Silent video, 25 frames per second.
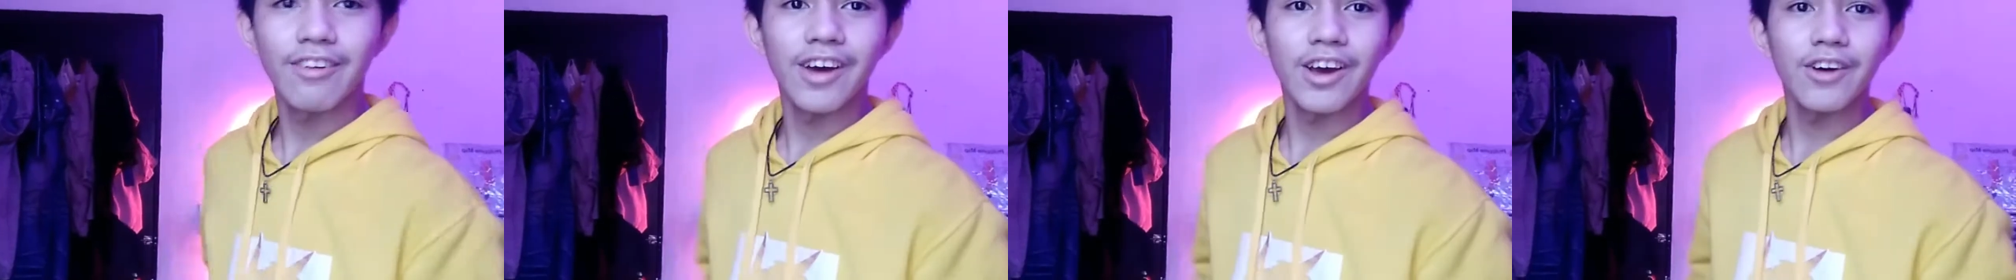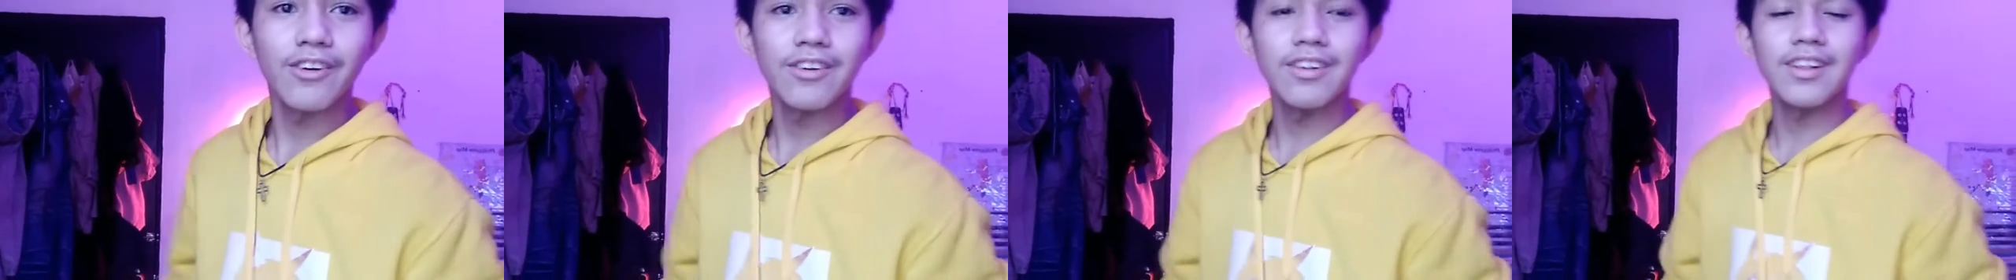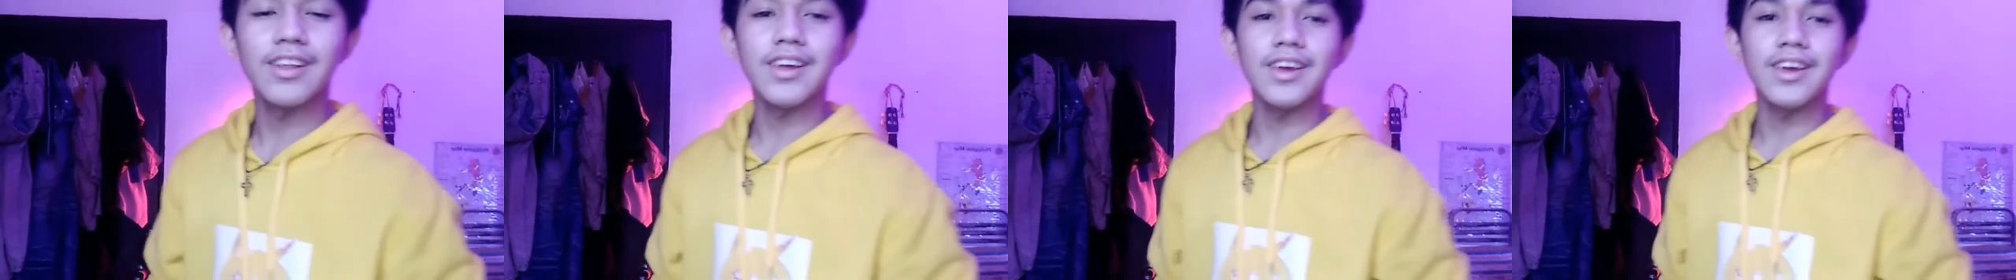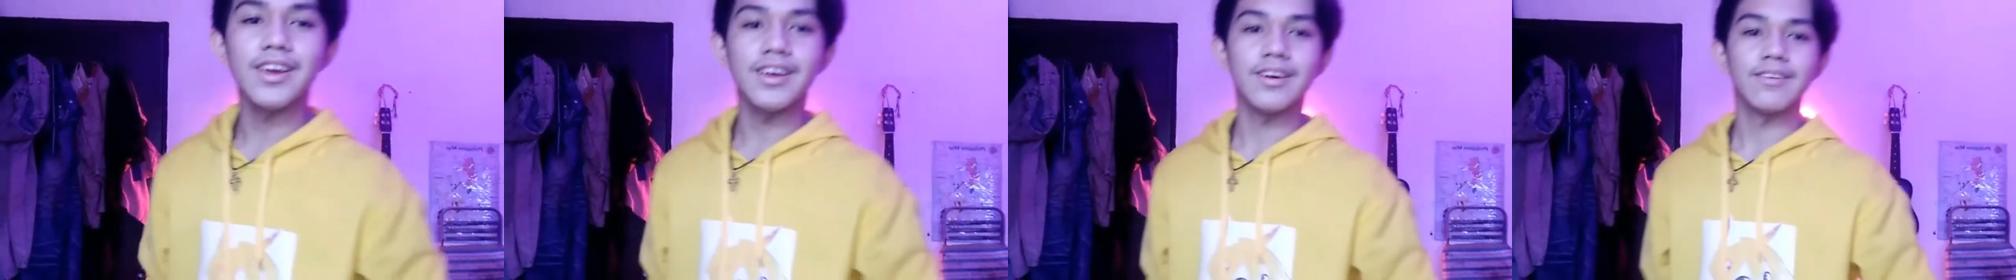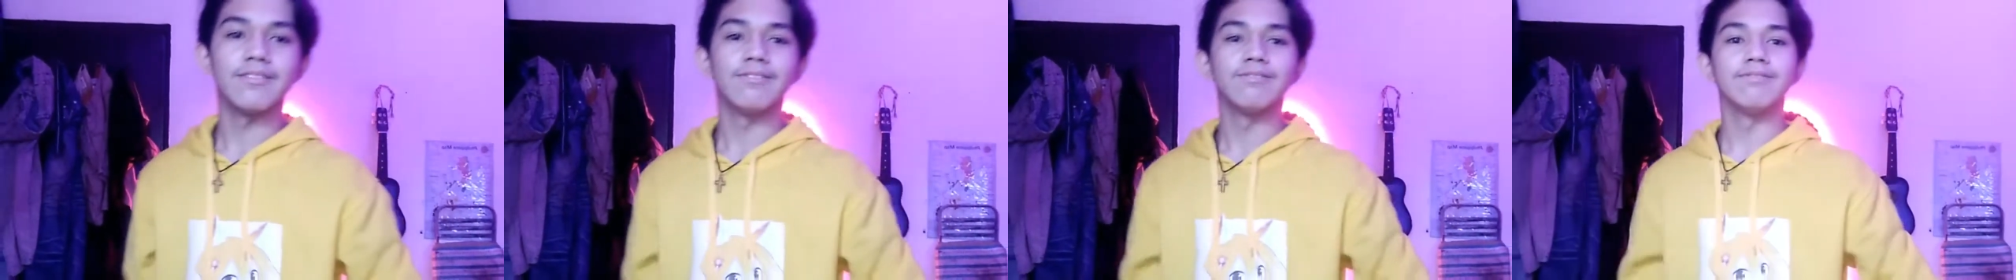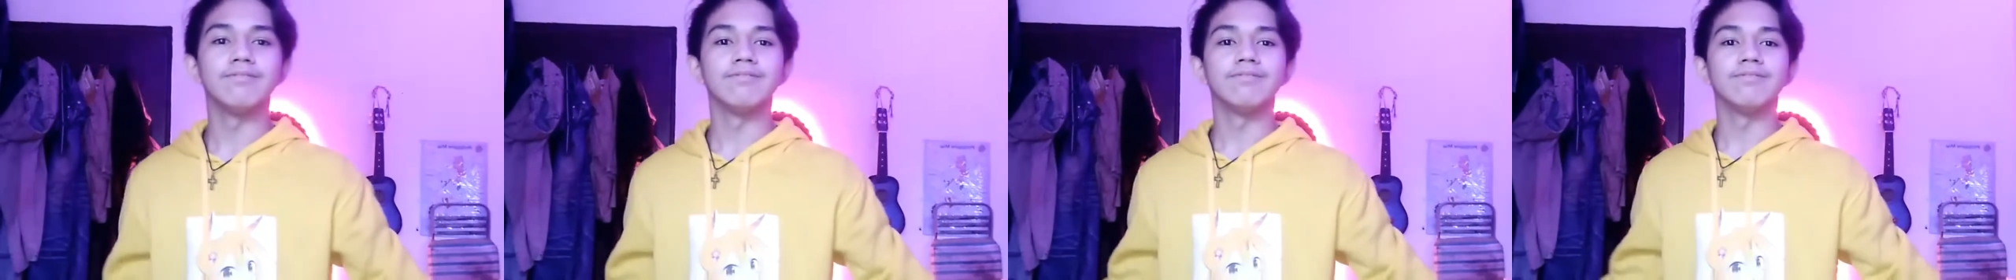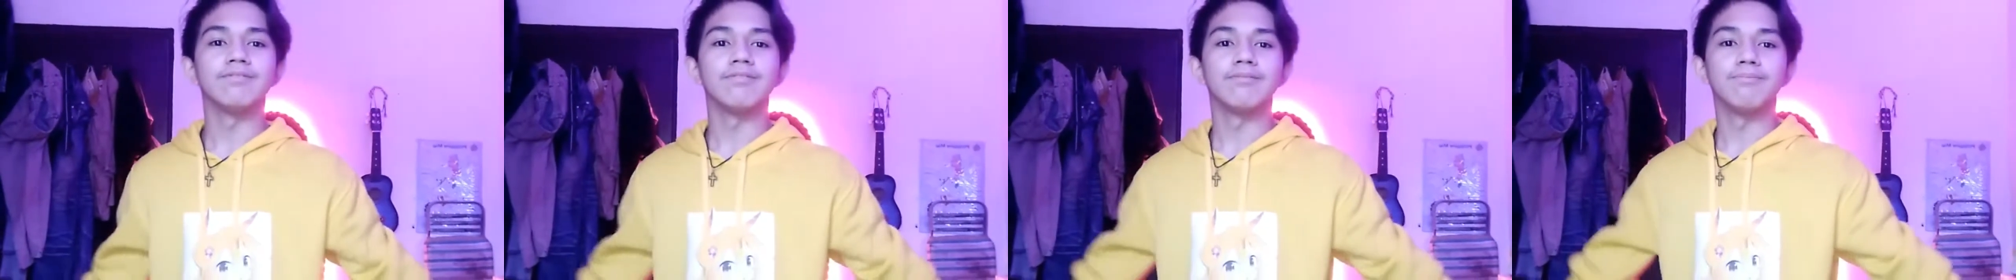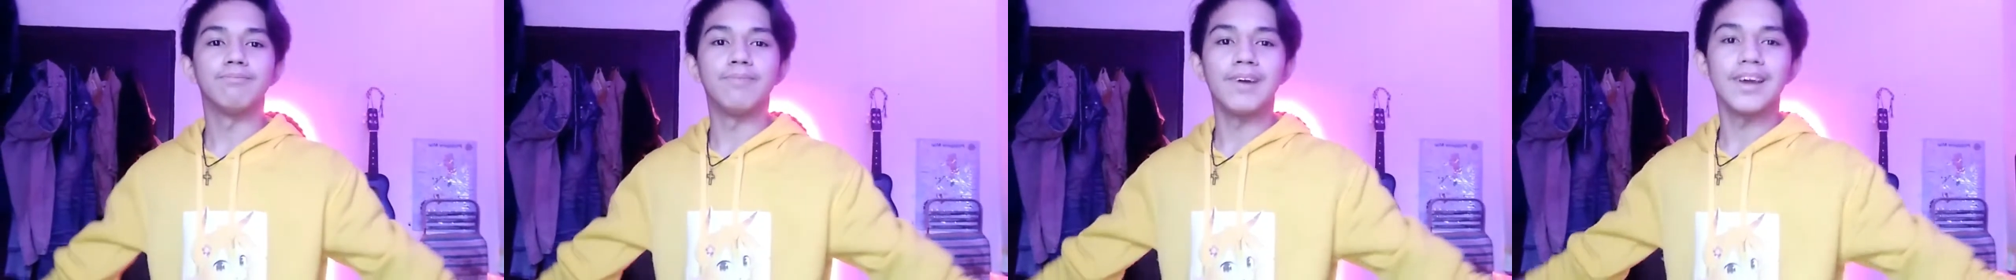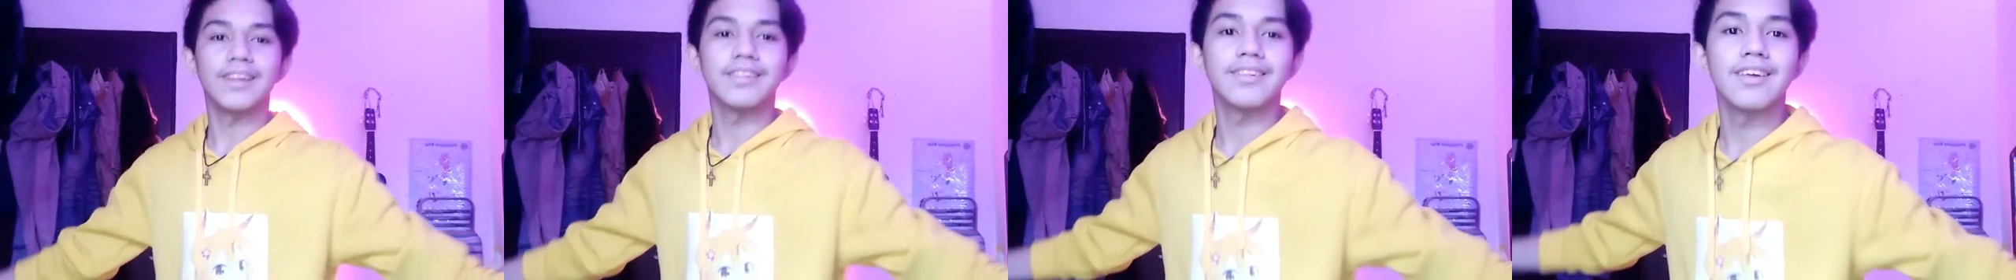I only
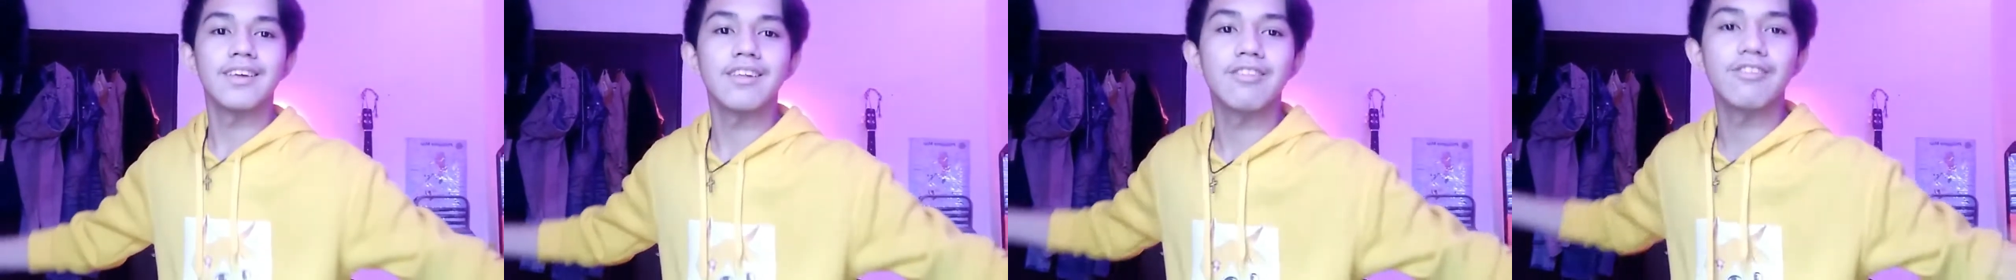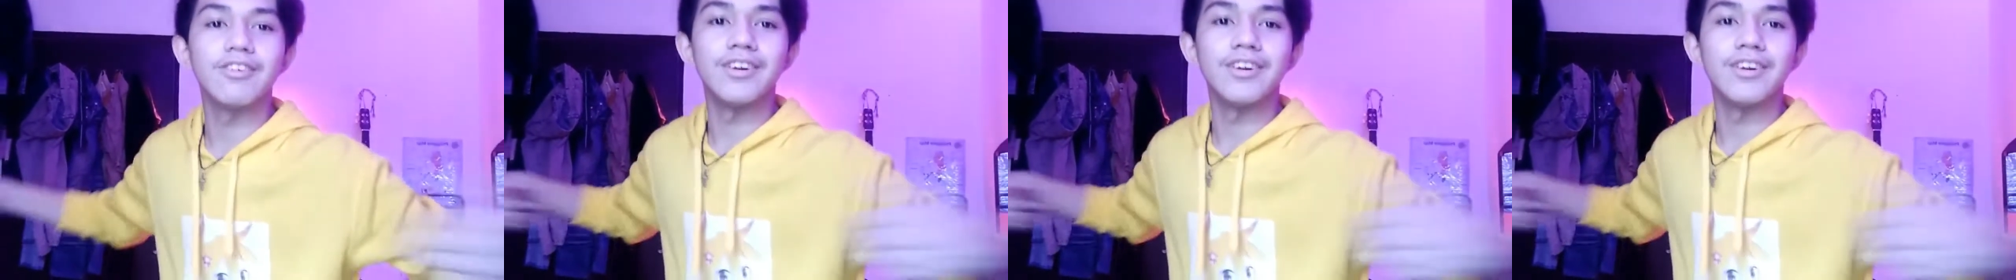picked this